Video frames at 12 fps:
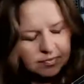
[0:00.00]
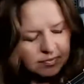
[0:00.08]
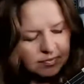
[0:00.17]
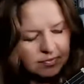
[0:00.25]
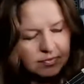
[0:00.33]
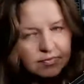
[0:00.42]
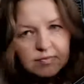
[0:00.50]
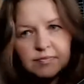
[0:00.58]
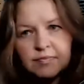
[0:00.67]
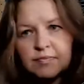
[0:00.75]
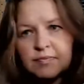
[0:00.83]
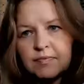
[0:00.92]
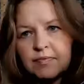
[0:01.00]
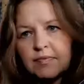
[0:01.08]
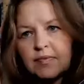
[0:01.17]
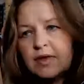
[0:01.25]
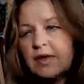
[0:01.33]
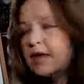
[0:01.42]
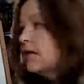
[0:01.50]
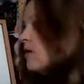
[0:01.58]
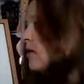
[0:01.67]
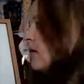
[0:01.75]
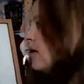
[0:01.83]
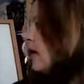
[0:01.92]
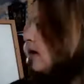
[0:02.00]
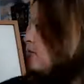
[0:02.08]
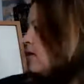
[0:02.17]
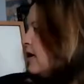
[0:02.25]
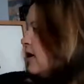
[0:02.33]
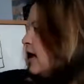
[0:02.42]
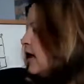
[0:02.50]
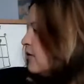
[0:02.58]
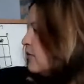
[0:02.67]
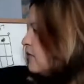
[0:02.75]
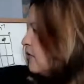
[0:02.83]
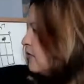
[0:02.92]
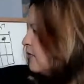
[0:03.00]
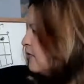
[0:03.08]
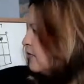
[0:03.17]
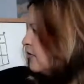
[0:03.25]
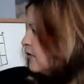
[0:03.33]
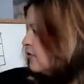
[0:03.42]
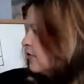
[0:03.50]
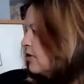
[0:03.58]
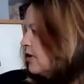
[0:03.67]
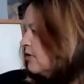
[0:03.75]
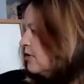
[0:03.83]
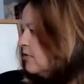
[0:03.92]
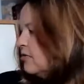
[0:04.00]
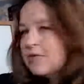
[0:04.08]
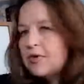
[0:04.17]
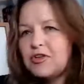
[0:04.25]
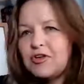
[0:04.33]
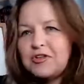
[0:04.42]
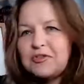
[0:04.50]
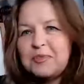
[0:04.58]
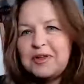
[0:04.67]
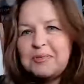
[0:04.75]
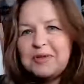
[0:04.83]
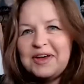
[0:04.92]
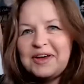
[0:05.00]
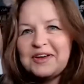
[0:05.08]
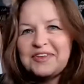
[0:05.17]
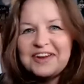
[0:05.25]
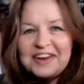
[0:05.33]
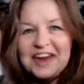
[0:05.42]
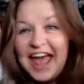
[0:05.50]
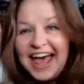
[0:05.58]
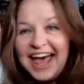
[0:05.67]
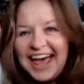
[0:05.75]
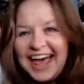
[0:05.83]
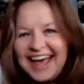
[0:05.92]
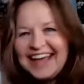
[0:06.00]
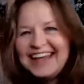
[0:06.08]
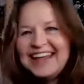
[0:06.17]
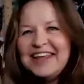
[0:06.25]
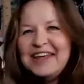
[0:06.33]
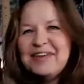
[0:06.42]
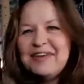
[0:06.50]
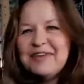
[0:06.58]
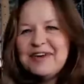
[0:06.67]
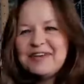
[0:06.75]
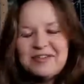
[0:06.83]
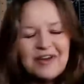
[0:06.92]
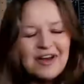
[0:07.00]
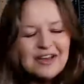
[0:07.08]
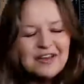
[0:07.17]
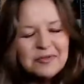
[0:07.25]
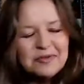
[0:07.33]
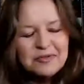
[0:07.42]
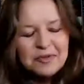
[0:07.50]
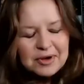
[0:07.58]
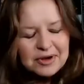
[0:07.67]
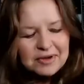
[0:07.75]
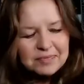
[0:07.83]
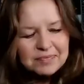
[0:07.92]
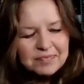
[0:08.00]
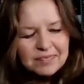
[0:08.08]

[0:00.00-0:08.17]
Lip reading: Okay, I've got an X over the 6th string, which I just played by accident. You want to try to avoid it.